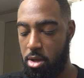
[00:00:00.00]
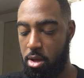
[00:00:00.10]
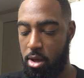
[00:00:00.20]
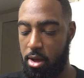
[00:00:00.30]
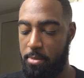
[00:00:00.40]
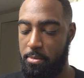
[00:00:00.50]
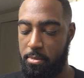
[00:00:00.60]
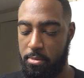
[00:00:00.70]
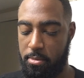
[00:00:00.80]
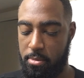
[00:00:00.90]

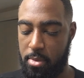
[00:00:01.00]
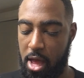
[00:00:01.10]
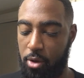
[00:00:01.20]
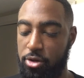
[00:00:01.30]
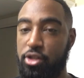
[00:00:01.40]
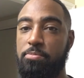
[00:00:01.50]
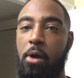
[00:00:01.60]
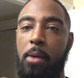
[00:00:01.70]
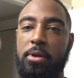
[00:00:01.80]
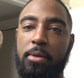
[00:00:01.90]
I would use
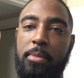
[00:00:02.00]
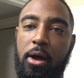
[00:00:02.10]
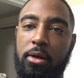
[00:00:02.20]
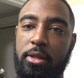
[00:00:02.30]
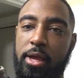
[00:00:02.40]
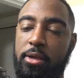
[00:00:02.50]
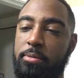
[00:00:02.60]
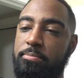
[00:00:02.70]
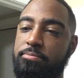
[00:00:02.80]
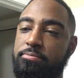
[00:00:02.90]
probably about like,
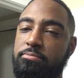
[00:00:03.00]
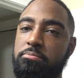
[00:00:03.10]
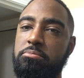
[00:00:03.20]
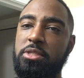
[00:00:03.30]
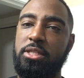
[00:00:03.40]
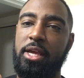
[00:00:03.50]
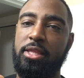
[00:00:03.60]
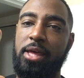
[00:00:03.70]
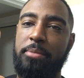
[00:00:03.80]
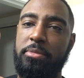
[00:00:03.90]
it's
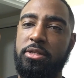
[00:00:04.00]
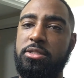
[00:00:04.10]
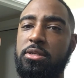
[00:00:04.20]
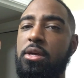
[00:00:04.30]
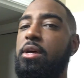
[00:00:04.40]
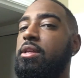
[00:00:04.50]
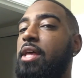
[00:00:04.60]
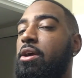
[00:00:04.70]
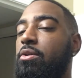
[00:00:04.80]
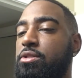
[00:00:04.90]
like that much.
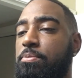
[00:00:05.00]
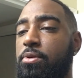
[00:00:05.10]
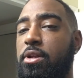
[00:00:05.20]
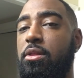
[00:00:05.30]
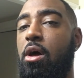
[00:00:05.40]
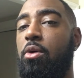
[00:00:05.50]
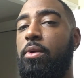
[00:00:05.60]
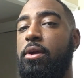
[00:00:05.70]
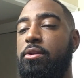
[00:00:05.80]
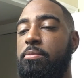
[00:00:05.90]
That goes a pretty long
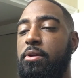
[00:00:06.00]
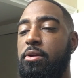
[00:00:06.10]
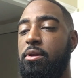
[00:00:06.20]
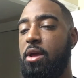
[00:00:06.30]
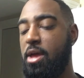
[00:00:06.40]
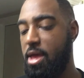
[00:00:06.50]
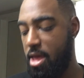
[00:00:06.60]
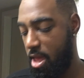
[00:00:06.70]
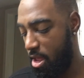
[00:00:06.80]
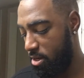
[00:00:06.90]
way in your beard.
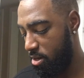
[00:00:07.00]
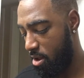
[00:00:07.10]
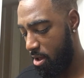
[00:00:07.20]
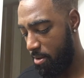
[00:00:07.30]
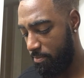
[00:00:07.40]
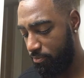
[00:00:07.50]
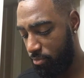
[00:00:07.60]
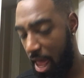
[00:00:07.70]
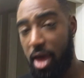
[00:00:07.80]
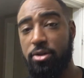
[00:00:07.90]
And
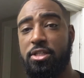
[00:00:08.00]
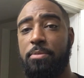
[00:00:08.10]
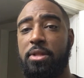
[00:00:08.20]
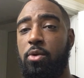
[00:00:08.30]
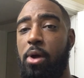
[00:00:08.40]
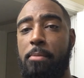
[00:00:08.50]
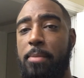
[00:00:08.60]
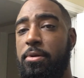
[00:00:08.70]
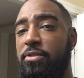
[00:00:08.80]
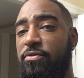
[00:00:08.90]
I don't typically wet my
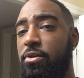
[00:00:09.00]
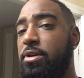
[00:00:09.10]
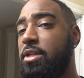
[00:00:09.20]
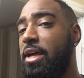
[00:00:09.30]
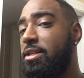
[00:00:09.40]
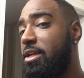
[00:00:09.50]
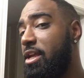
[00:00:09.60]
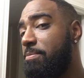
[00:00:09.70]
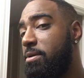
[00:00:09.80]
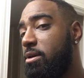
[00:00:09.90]
beard first. I like to
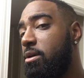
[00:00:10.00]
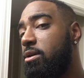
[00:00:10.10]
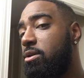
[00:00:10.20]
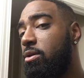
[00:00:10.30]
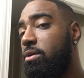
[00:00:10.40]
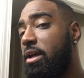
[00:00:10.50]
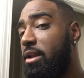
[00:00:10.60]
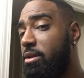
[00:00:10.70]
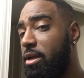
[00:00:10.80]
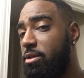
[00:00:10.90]
keep it, you know,
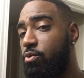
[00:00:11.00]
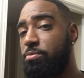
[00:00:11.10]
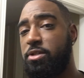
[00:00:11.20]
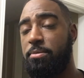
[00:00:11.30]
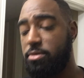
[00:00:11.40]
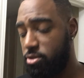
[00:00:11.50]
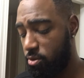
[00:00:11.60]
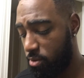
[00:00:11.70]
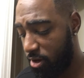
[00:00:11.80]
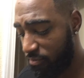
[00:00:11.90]
at like the room temperature
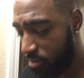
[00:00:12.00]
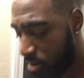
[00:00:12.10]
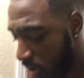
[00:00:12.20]
or whatever.